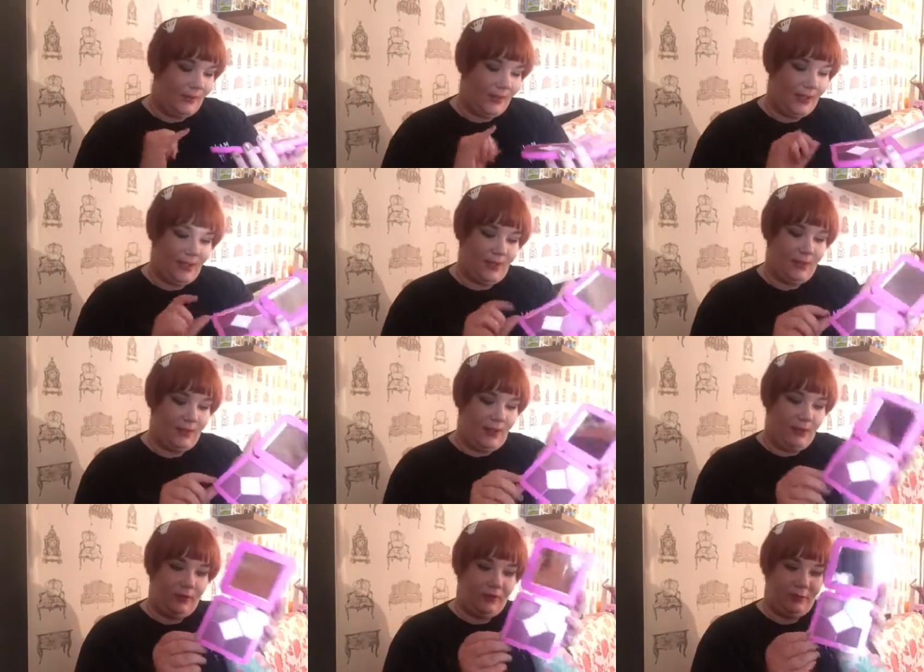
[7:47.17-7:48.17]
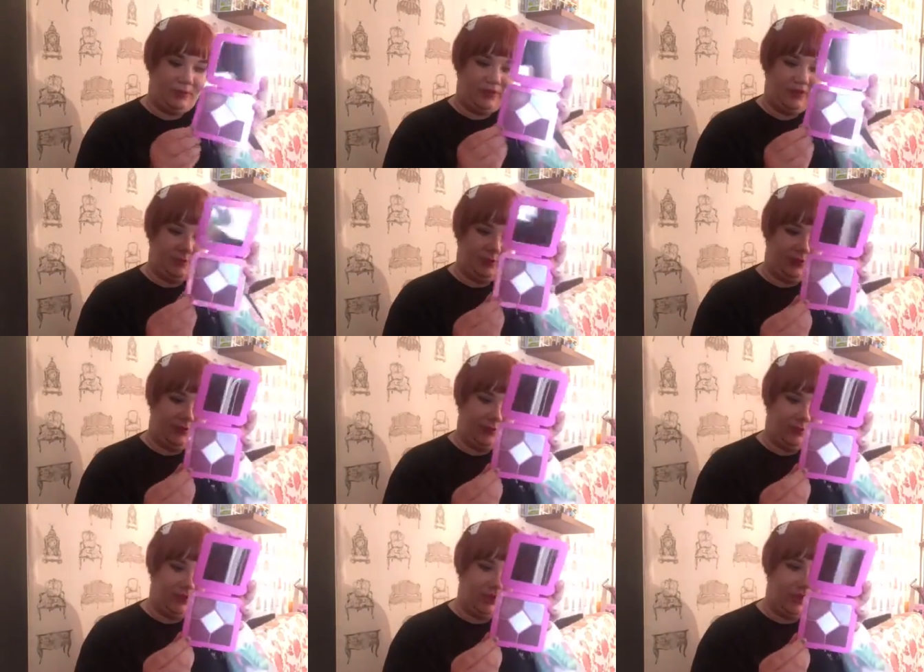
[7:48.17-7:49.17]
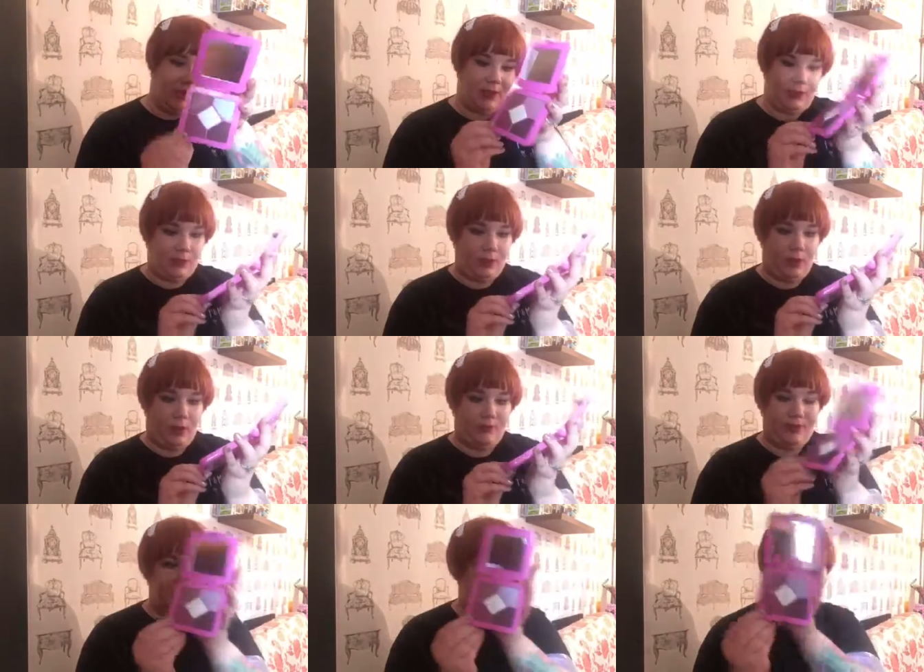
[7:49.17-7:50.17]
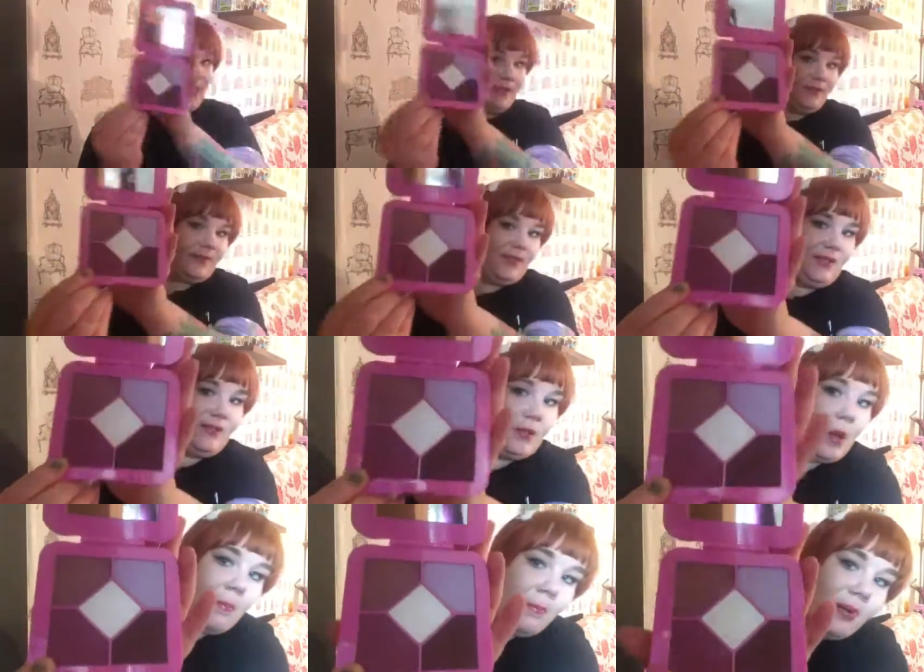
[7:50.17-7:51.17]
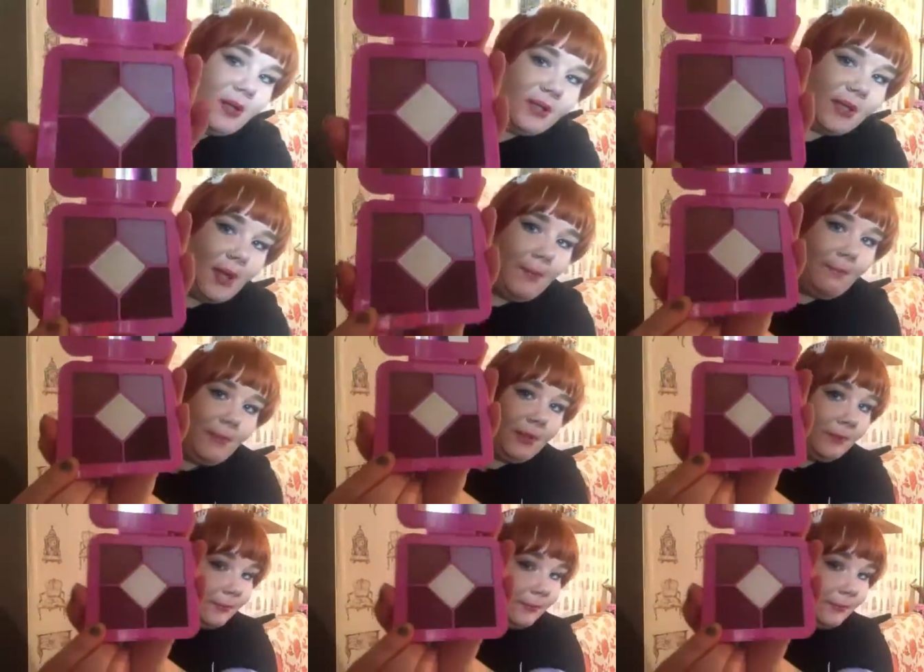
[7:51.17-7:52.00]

Then I'm going to swatch this bottom shade here called Candied Plum